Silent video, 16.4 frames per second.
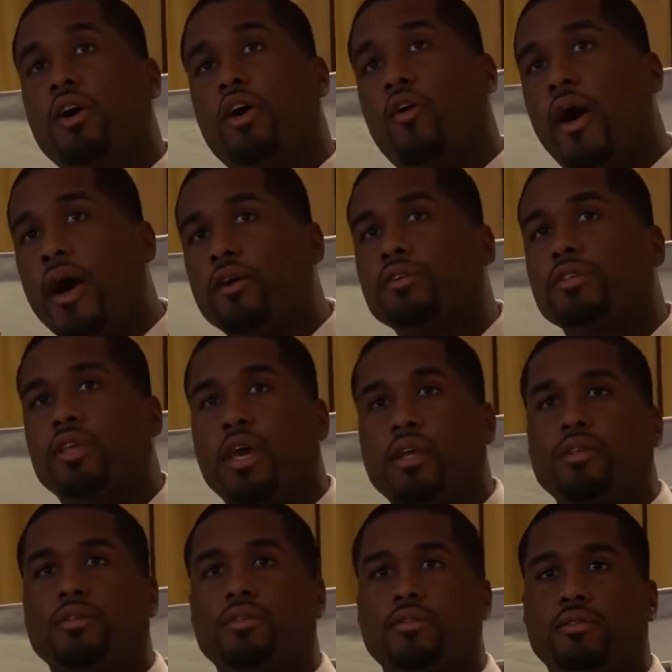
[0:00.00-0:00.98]
Ohio
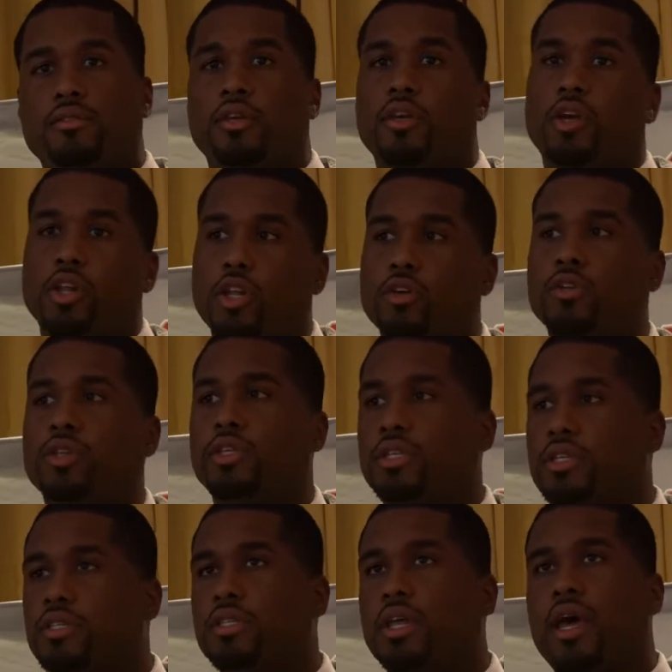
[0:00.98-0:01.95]
State is included in
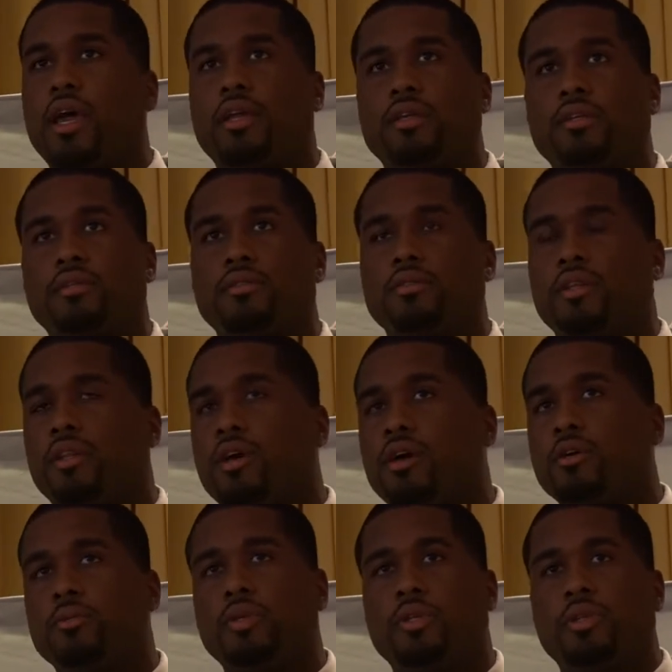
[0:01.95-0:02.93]
this stack, and
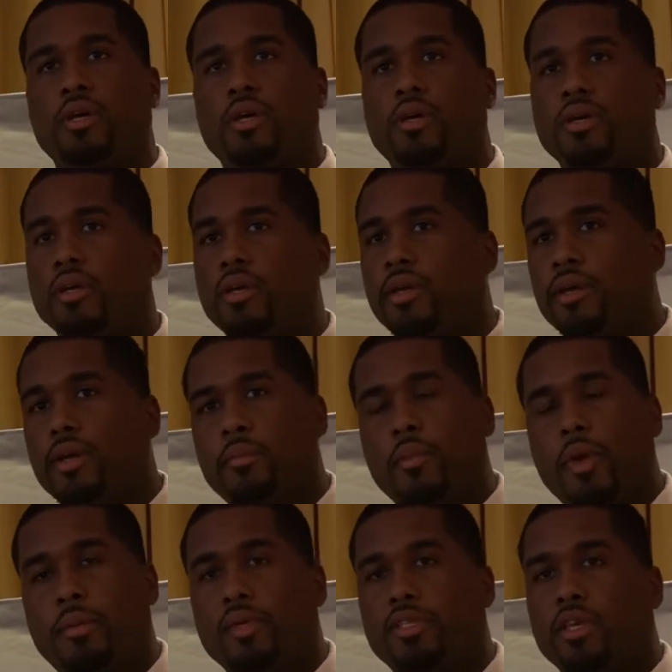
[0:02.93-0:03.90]
along with the
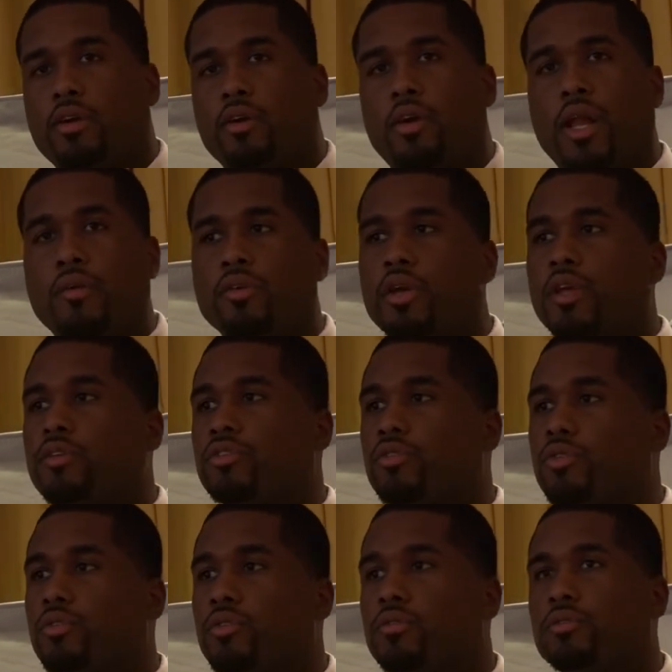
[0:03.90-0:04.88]
maybe 10 or 11 other
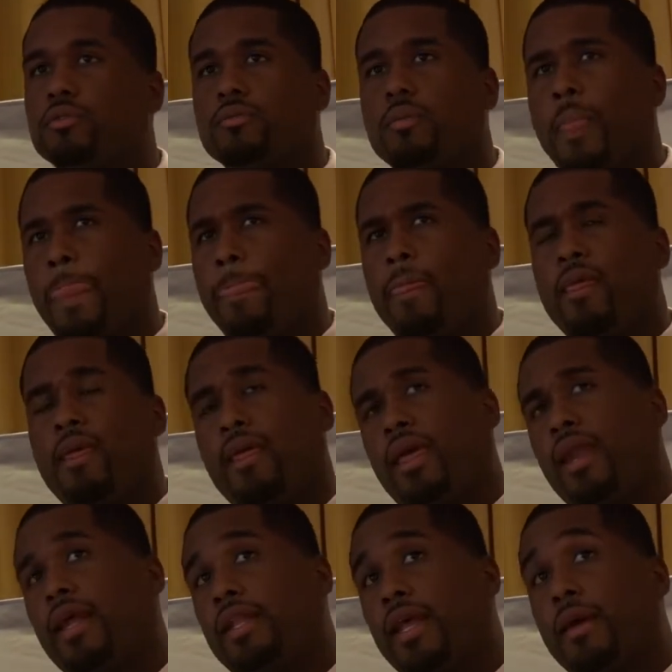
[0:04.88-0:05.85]
schools.
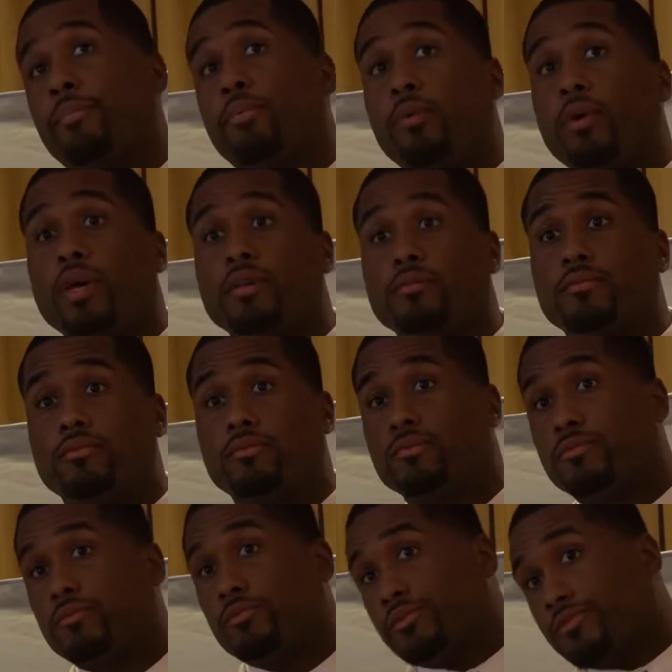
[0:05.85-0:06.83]
And at that point,
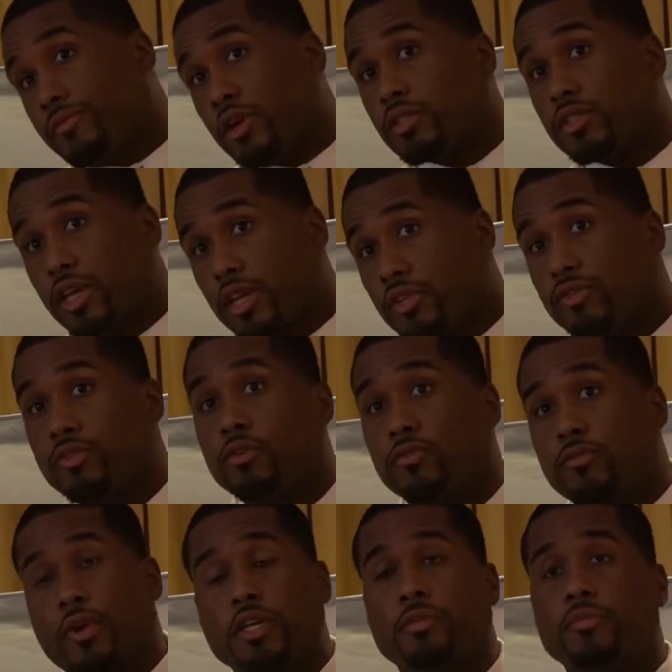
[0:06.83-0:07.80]
first day of school,
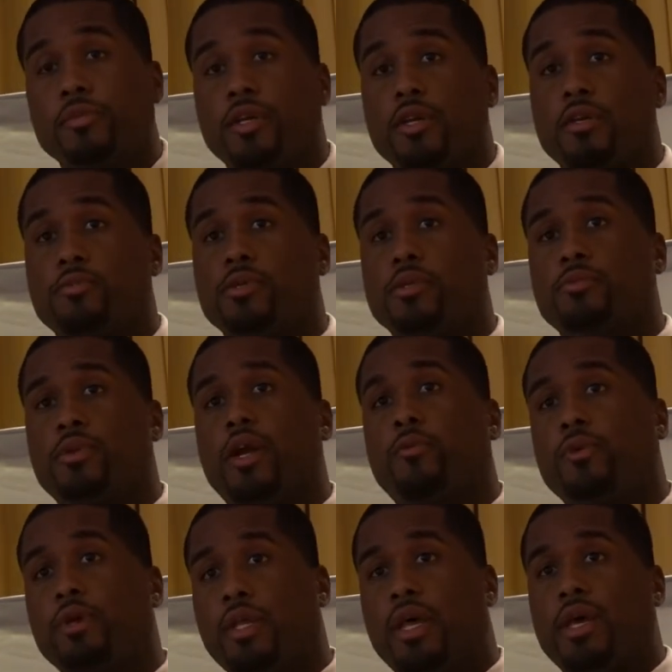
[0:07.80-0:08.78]
freshman year, was when I
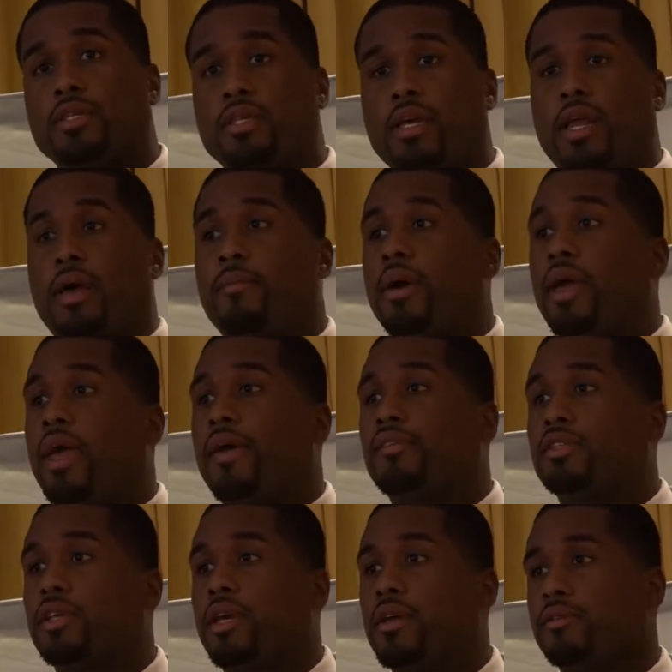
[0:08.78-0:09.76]
realized that I might have
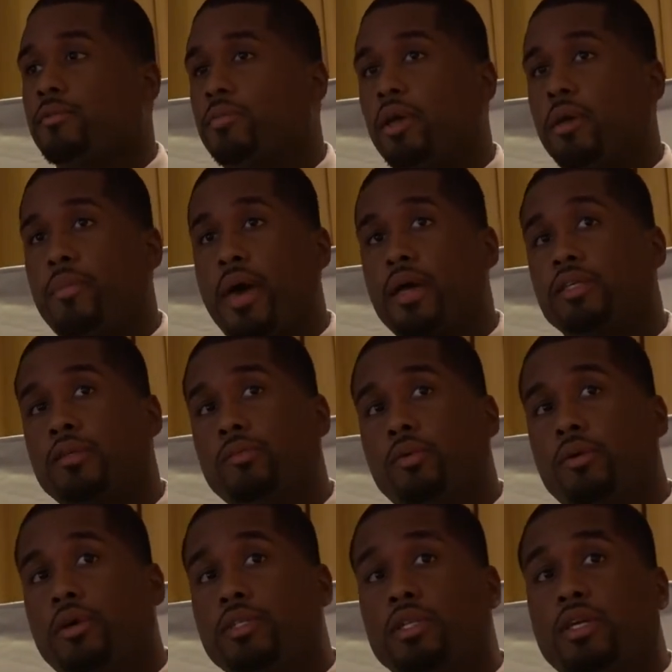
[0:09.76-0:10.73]
a chance to play
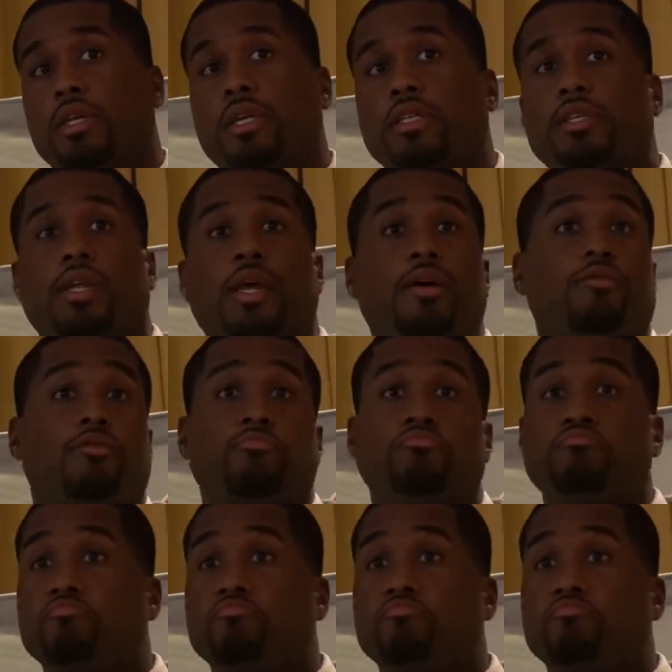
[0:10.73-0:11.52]
basketball at the collegiate level.